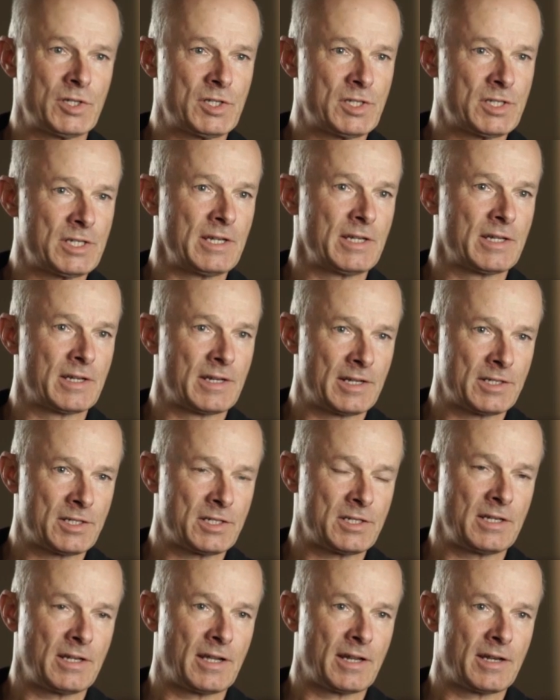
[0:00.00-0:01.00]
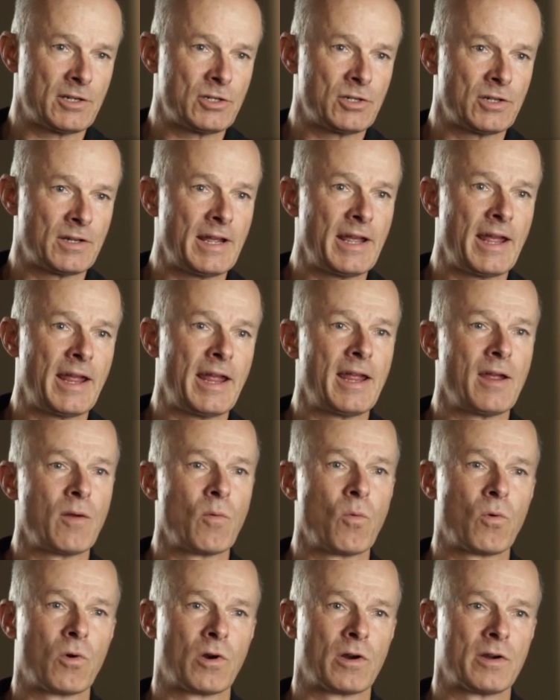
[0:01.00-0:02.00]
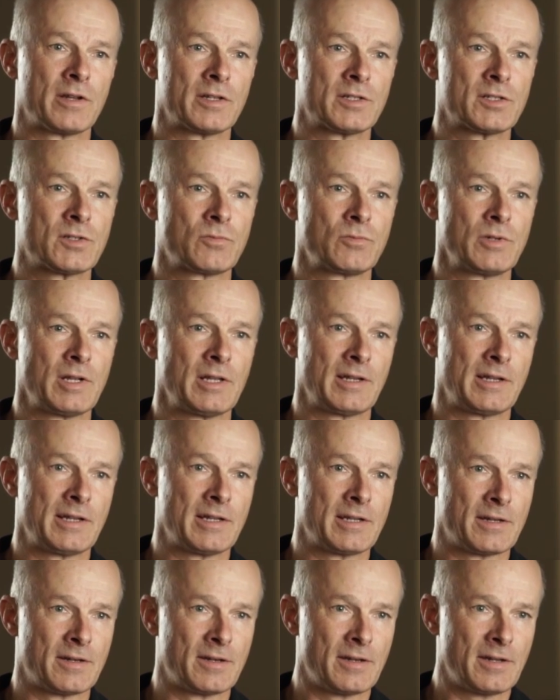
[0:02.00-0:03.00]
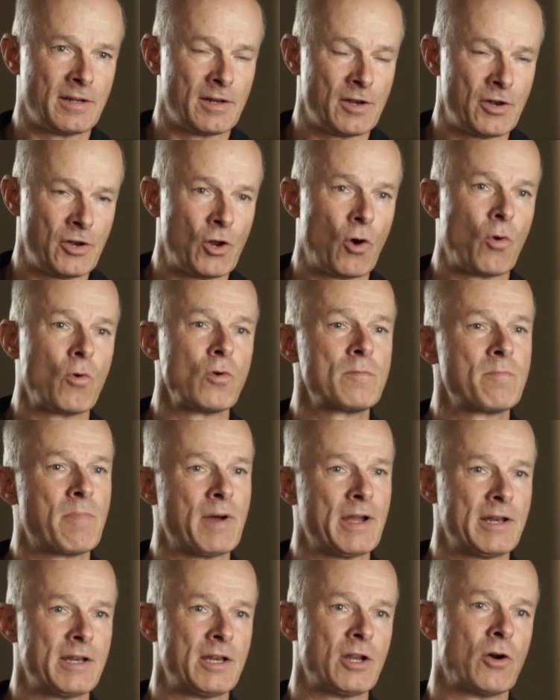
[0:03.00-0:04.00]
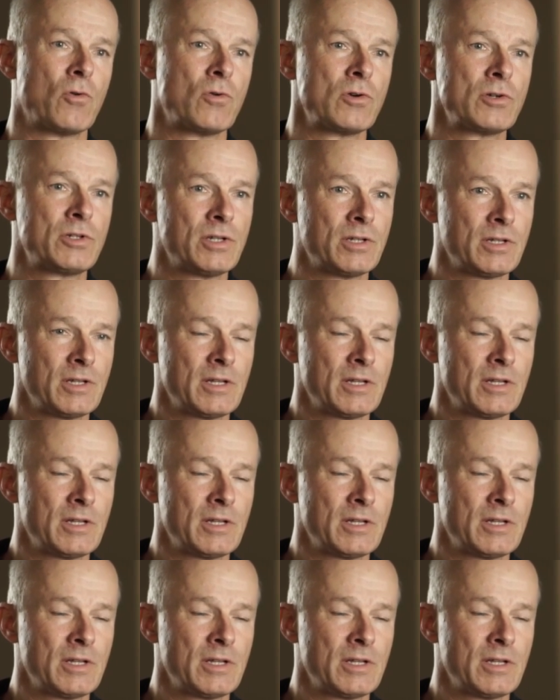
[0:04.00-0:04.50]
see in SDN today, where it's really an, a node by node